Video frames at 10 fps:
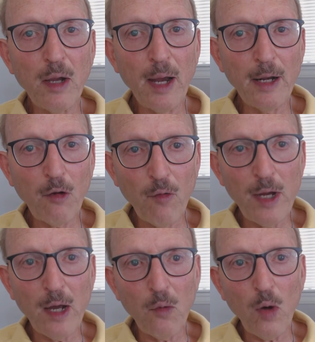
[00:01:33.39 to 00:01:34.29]
and
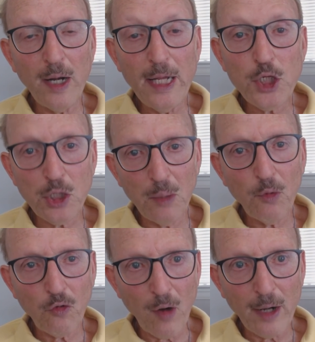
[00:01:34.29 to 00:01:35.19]
agree on what each of them
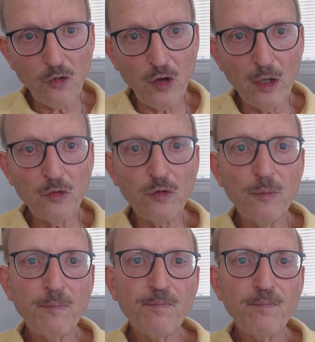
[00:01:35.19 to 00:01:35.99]
would try to change.